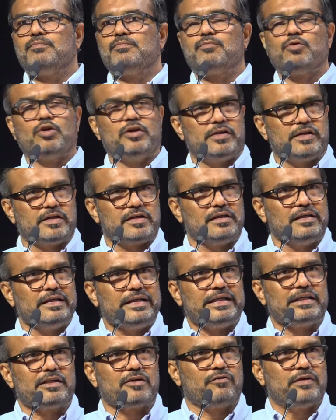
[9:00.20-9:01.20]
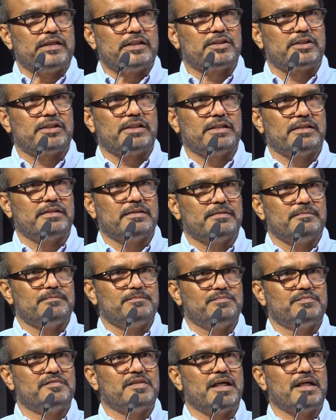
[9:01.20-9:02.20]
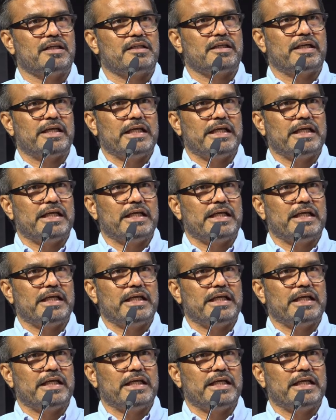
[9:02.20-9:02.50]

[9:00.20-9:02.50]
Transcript: political intervention, that